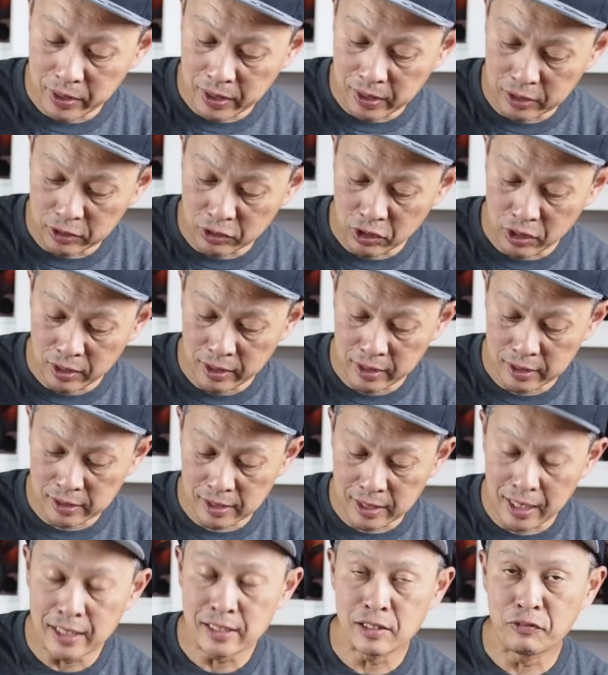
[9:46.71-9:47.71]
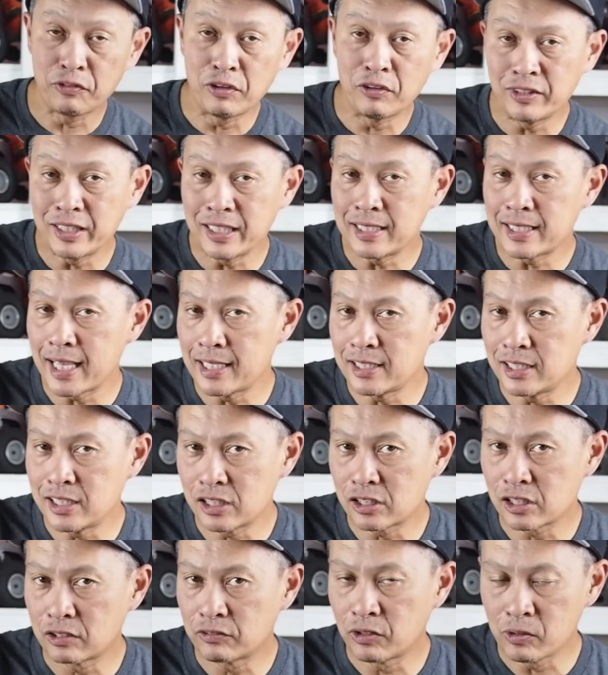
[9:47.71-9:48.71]
Electronics it has a 15 kg
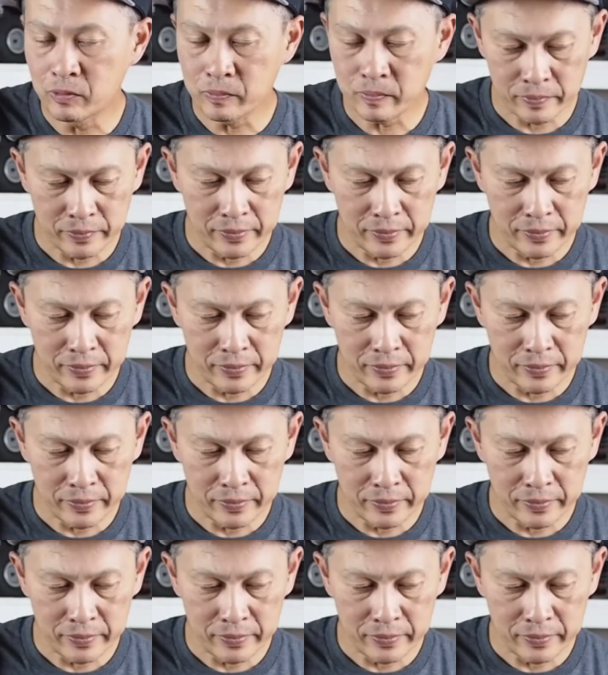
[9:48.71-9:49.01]
servo